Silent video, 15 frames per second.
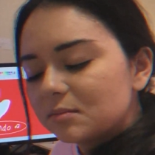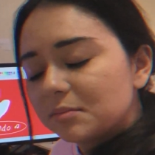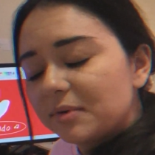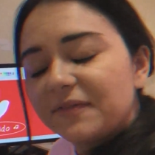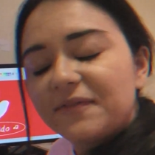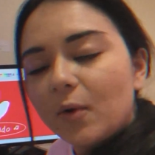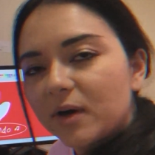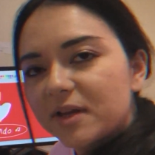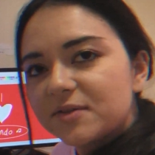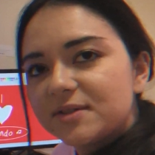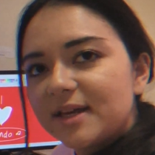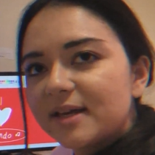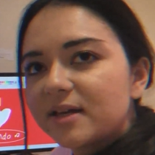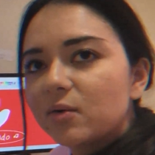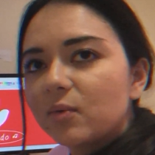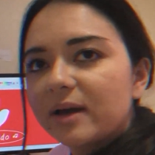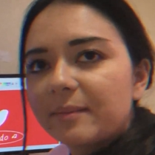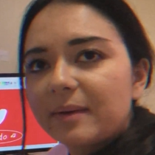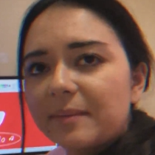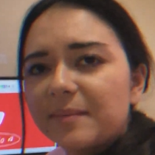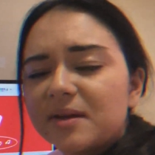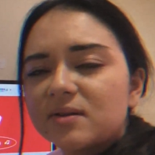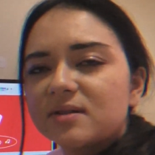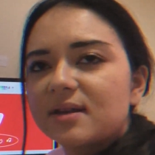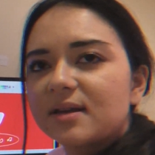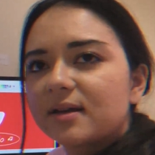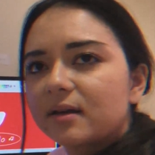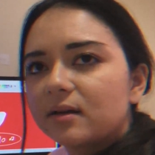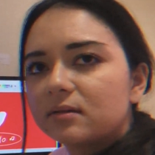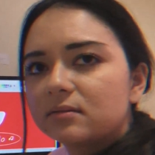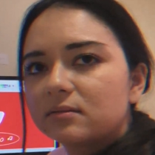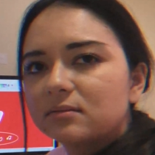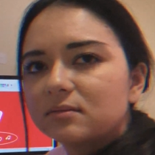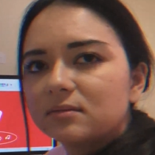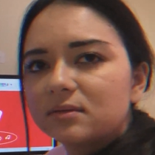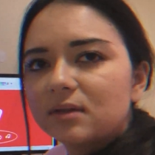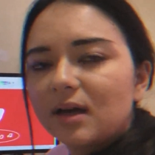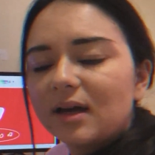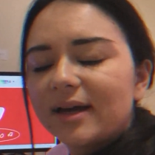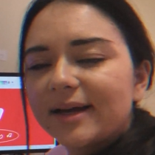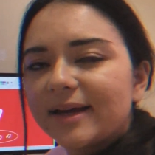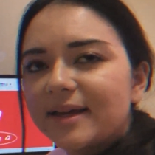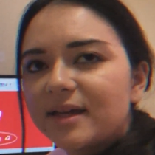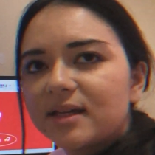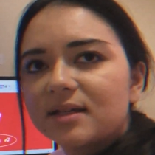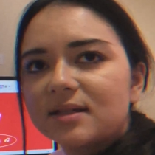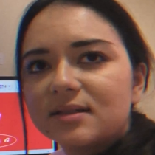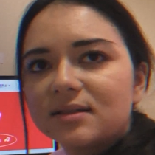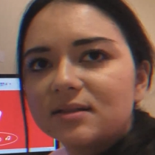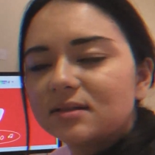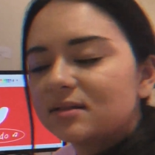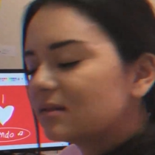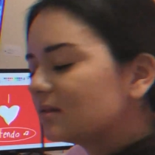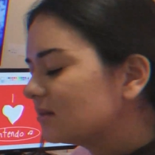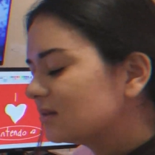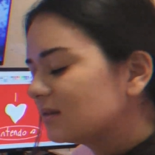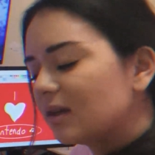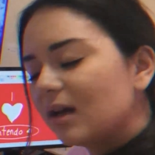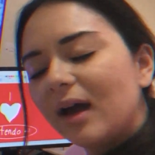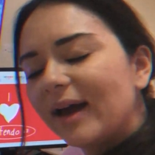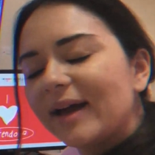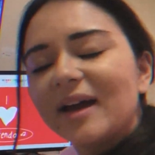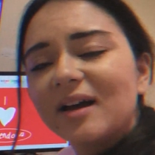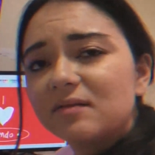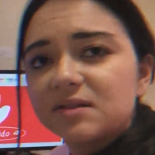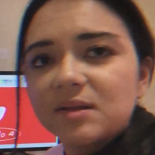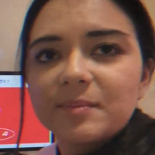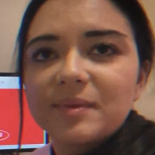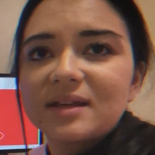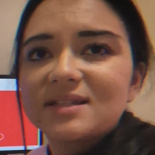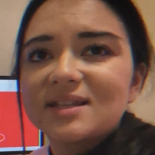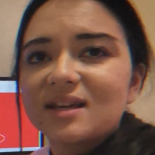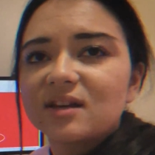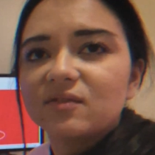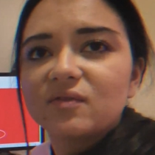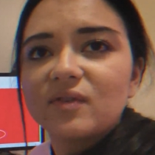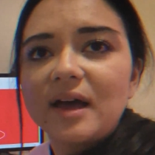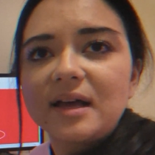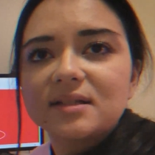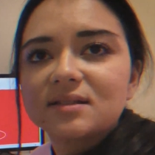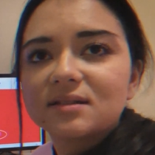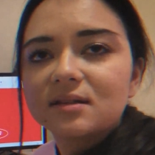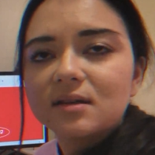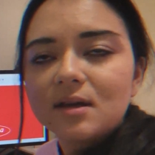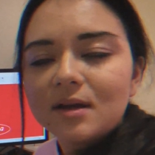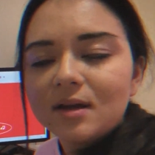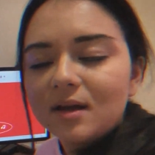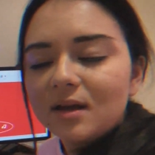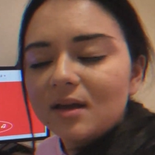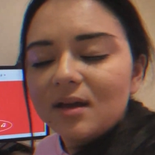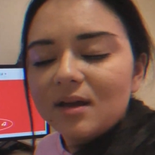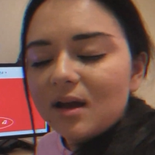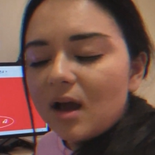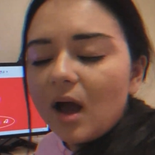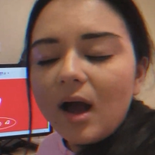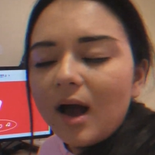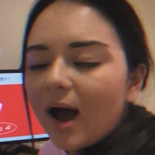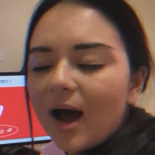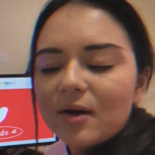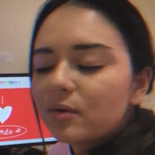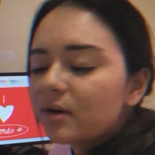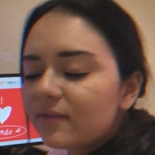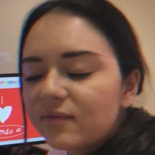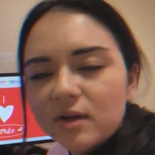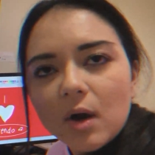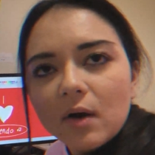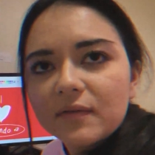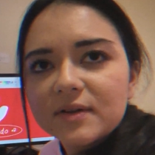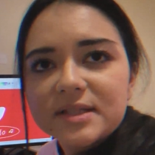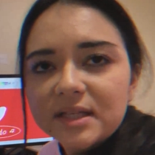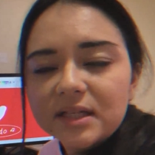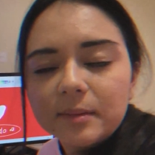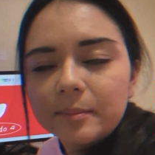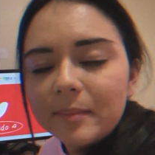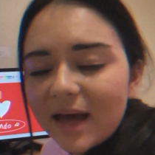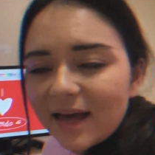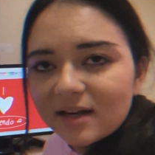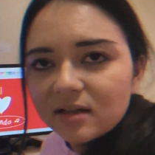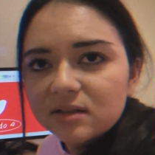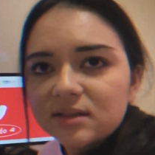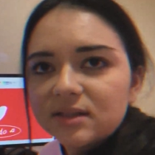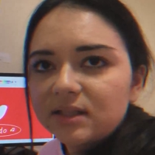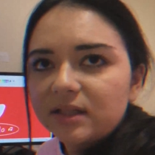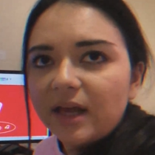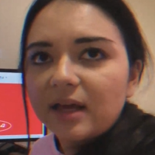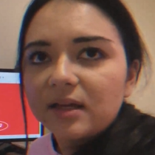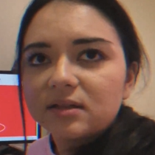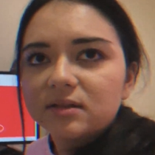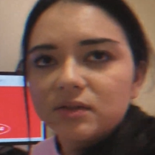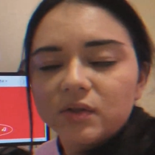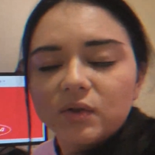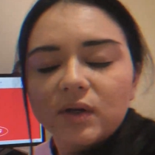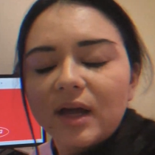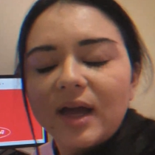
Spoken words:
Before you take away my music, I have something to confess. I don't even know if it's gonna matter in the end or